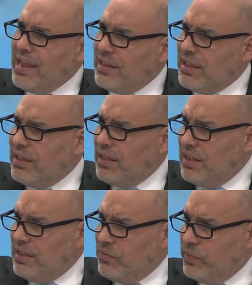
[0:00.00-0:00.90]
and
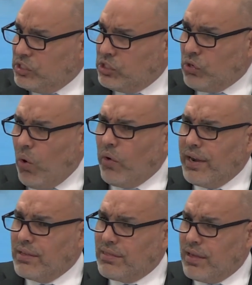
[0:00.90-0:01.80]

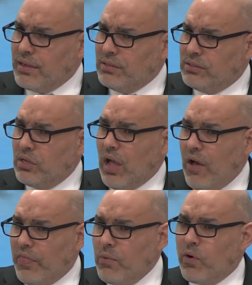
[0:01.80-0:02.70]
restoring things to
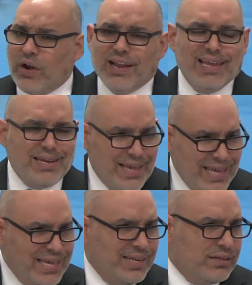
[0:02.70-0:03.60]
how they were in
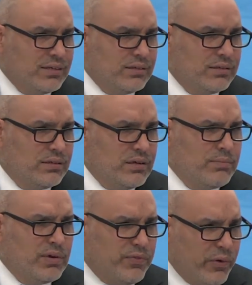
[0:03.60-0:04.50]
Eden
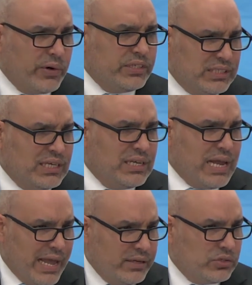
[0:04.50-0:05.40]
before sin
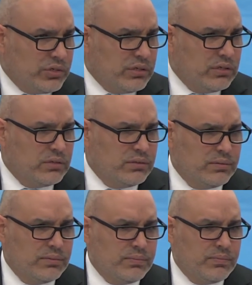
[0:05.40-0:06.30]
entered.
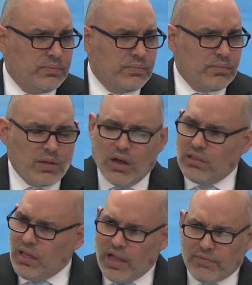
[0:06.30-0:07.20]

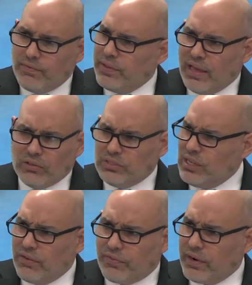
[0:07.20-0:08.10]
A life without
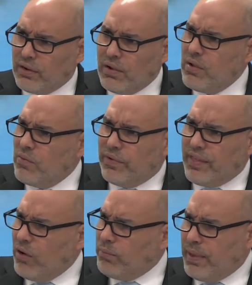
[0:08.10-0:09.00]
suffering,
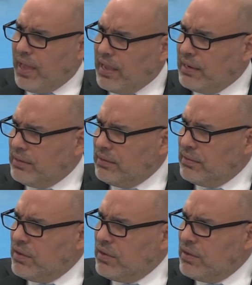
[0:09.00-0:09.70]
without pain,